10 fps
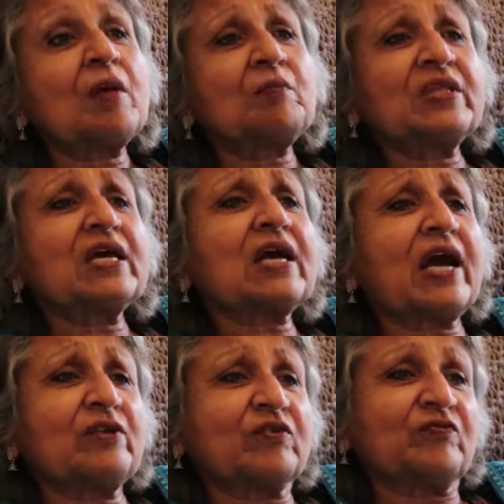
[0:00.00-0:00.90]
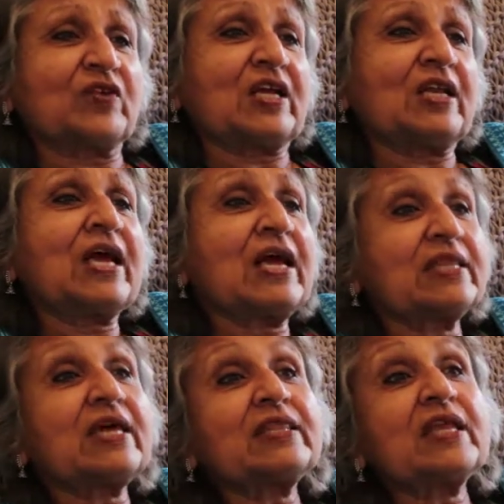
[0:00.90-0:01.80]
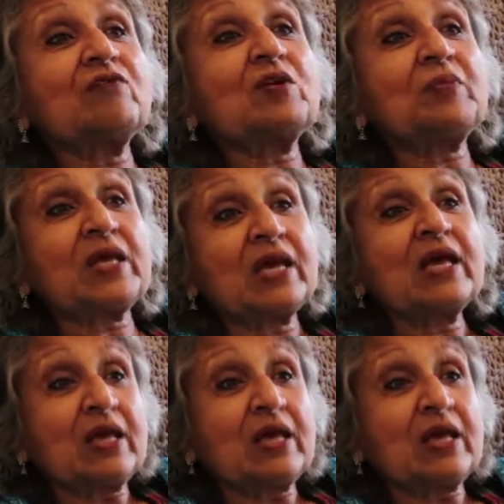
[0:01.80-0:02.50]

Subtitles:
but they kind of feel that they will be